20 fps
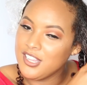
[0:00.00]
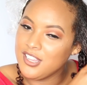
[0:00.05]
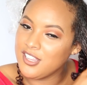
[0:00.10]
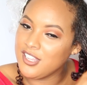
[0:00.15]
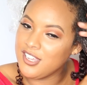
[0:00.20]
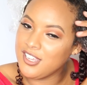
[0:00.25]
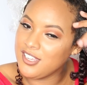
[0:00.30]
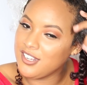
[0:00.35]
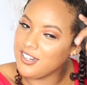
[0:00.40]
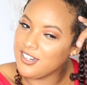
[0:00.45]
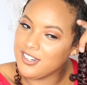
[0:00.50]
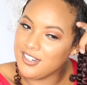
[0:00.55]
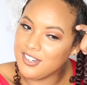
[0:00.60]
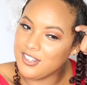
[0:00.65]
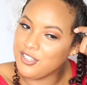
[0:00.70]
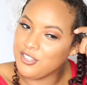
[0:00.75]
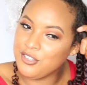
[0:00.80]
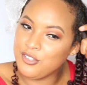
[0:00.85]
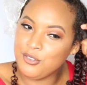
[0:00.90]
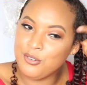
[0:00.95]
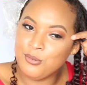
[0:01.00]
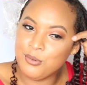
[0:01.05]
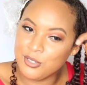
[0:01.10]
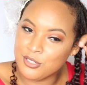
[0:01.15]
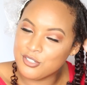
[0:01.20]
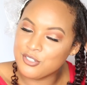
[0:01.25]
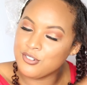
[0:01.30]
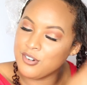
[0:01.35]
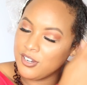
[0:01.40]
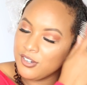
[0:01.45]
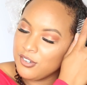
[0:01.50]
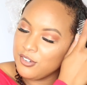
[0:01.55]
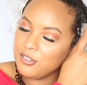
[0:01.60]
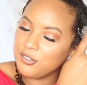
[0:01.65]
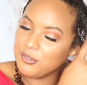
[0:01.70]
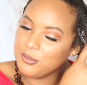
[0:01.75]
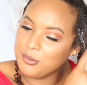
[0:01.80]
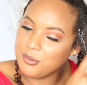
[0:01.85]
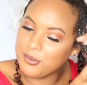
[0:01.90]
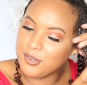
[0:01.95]
then you will
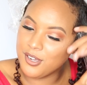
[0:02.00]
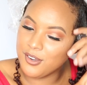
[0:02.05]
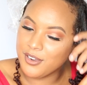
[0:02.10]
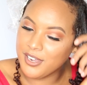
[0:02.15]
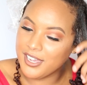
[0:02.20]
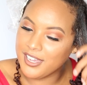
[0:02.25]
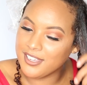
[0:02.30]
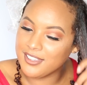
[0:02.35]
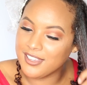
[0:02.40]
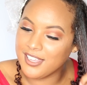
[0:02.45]
struggle, okay?